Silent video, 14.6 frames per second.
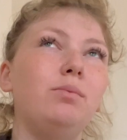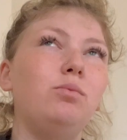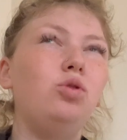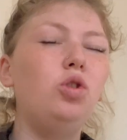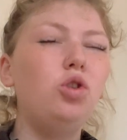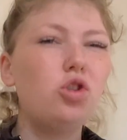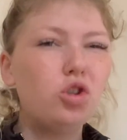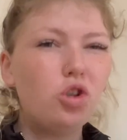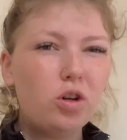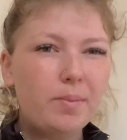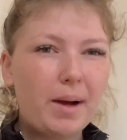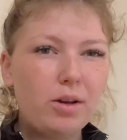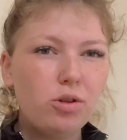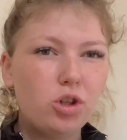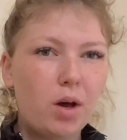I'm not sure
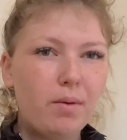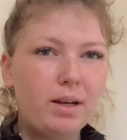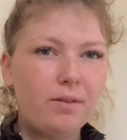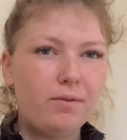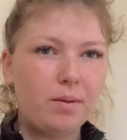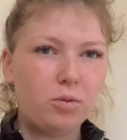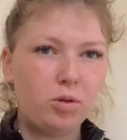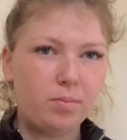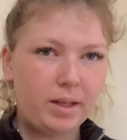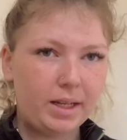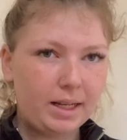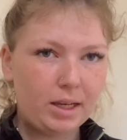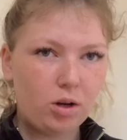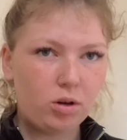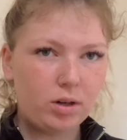about showing, if I'm
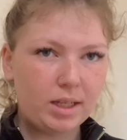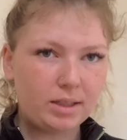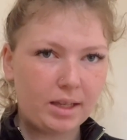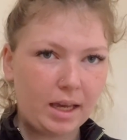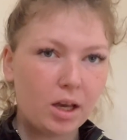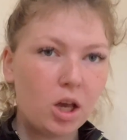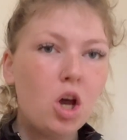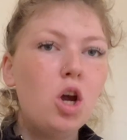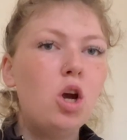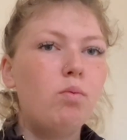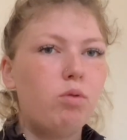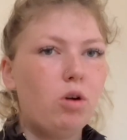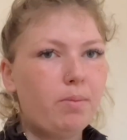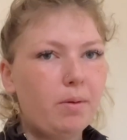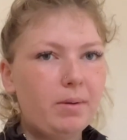completely honest, like
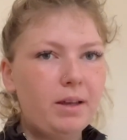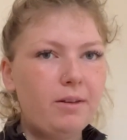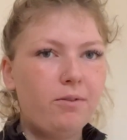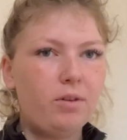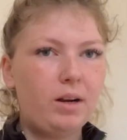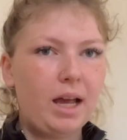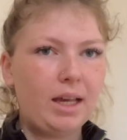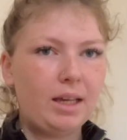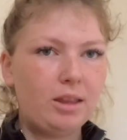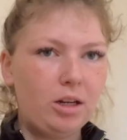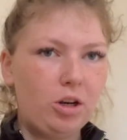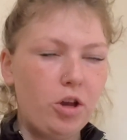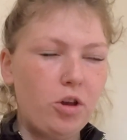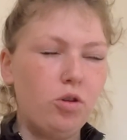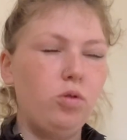probably for like the
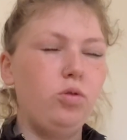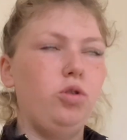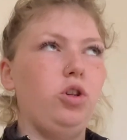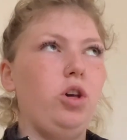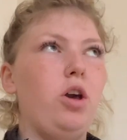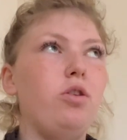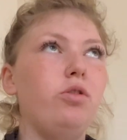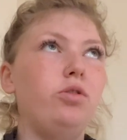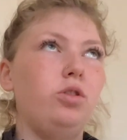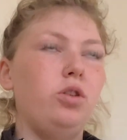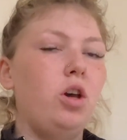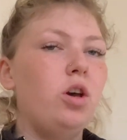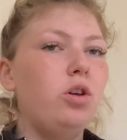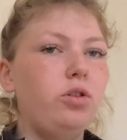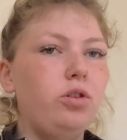local shows
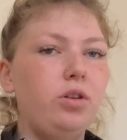you